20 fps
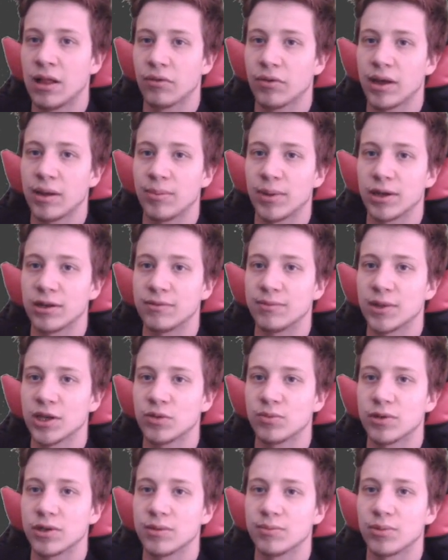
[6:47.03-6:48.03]
Okay, but
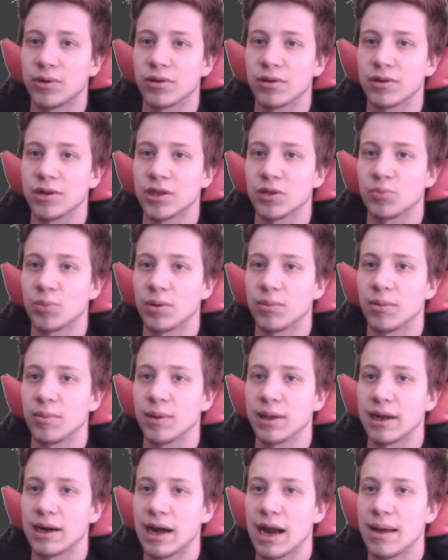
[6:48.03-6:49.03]
much more important is
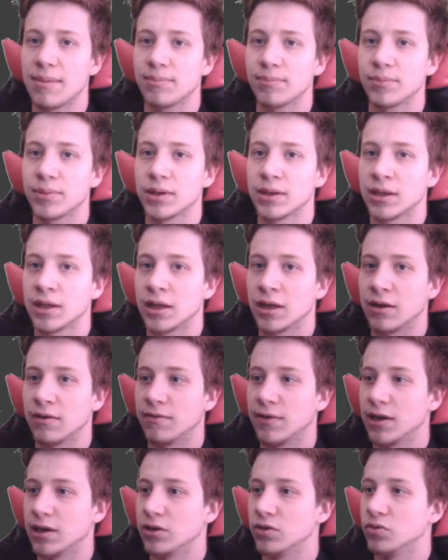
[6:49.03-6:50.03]
probably ramp,
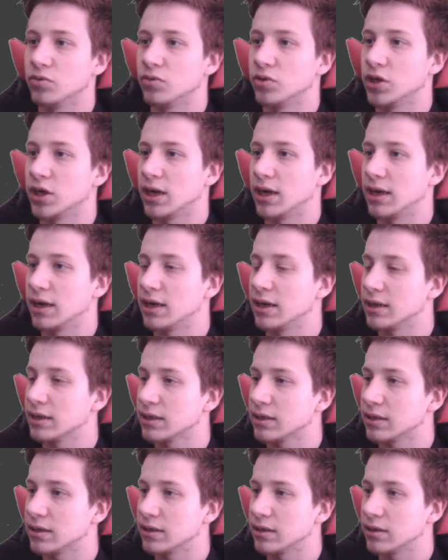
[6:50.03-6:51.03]
where you
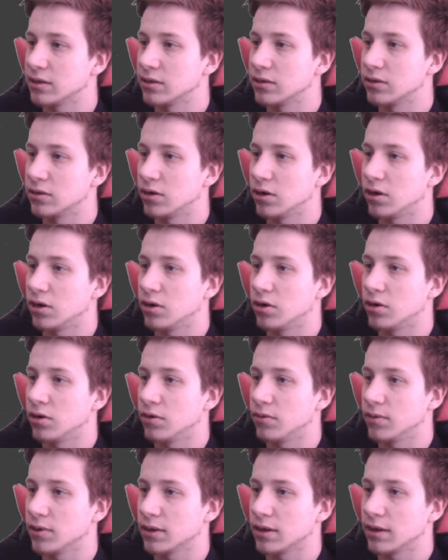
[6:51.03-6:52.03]
just draw
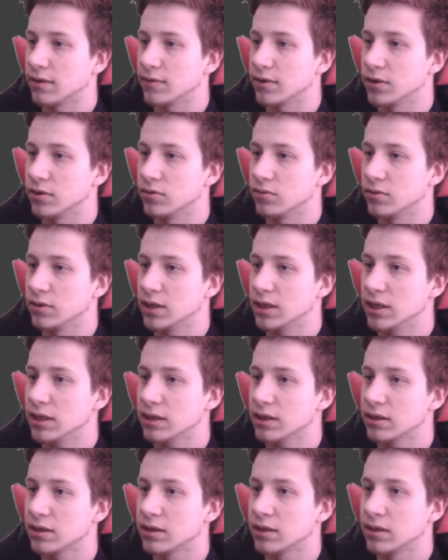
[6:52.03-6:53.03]
whatever you
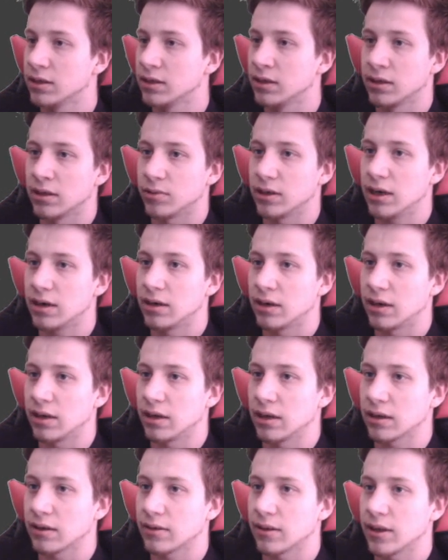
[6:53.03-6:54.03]
need,
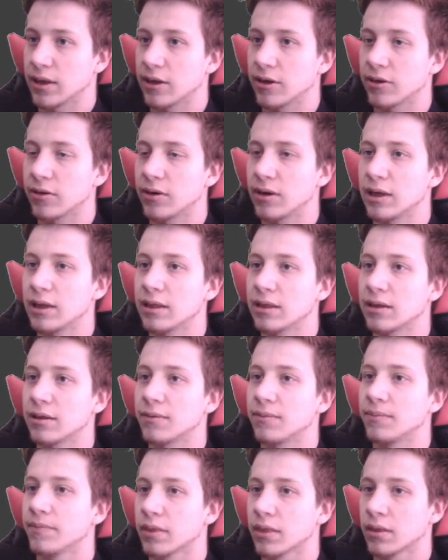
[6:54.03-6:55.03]
click on it,
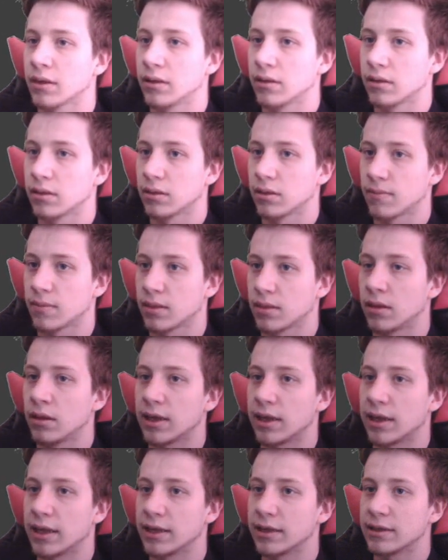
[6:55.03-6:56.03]

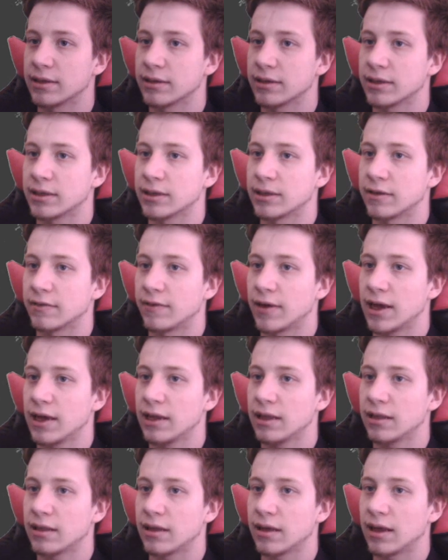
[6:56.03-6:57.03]
select the
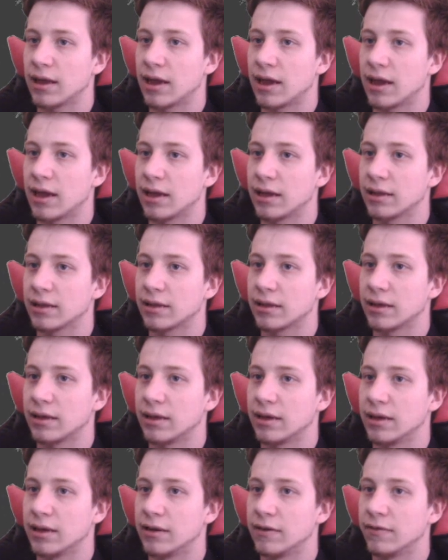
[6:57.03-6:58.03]
height, and
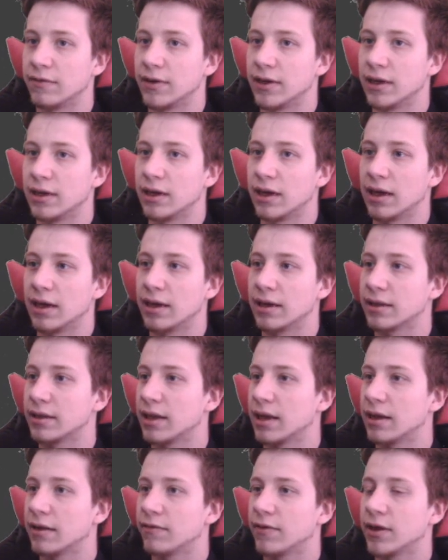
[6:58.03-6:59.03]

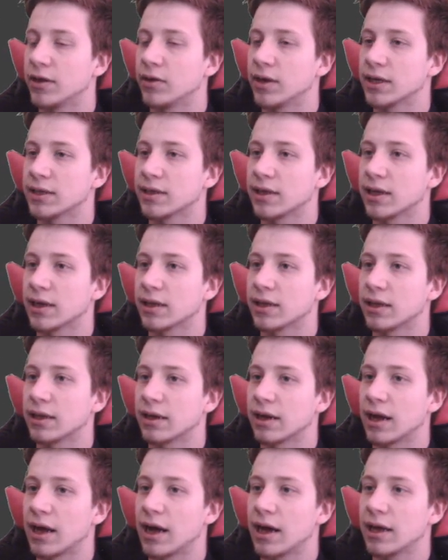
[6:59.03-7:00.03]
then when you are
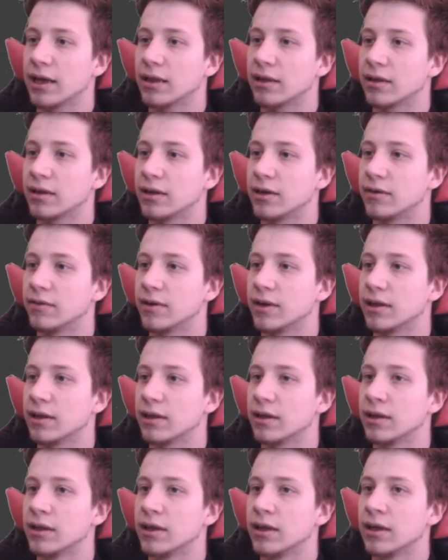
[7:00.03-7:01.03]
selecting height, it
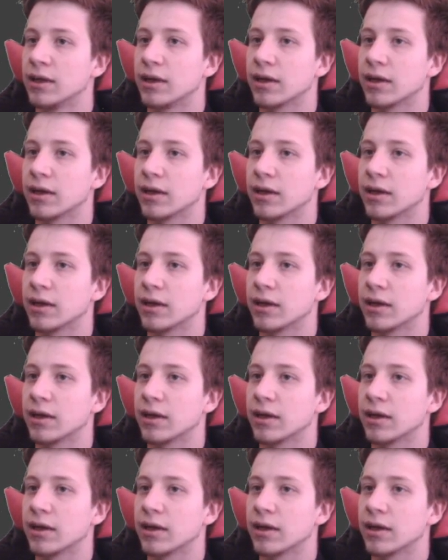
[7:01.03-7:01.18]
will